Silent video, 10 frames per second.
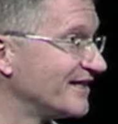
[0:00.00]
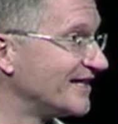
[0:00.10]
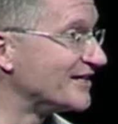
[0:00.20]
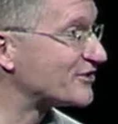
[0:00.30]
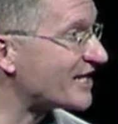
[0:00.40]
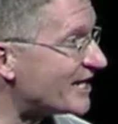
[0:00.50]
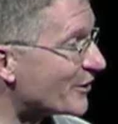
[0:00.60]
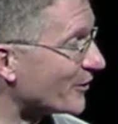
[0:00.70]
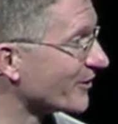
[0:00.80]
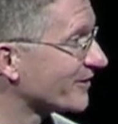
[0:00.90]
is
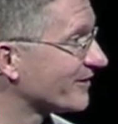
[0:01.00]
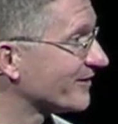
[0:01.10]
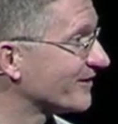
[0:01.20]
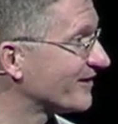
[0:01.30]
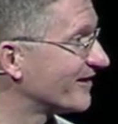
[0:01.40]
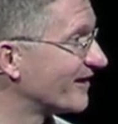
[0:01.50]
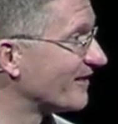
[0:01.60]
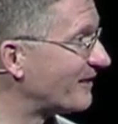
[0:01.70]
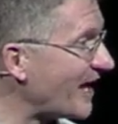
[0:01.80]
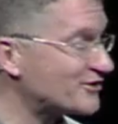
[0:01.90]
here.
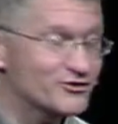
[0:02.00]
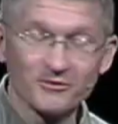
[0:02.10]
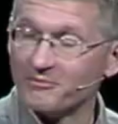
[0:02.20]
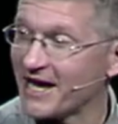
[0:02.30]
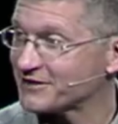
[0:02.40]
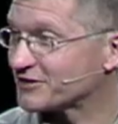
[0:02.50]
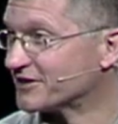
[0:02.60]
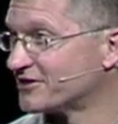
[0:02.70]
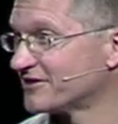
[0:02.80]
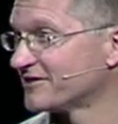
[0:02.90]
That's the
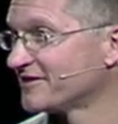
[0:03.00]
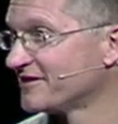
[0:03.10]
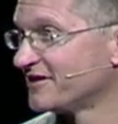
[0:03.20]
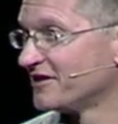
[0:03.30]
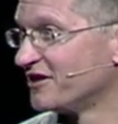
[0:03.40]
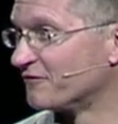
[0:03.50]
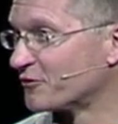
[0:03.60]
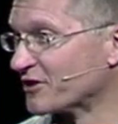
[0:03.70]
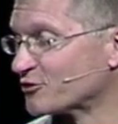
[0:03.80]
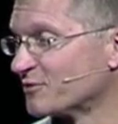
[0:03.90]
message of
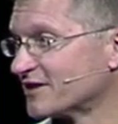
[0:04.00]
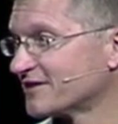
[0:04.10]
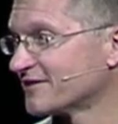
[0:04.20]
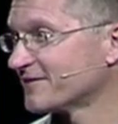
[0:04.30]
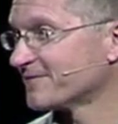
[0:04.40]
Christmas.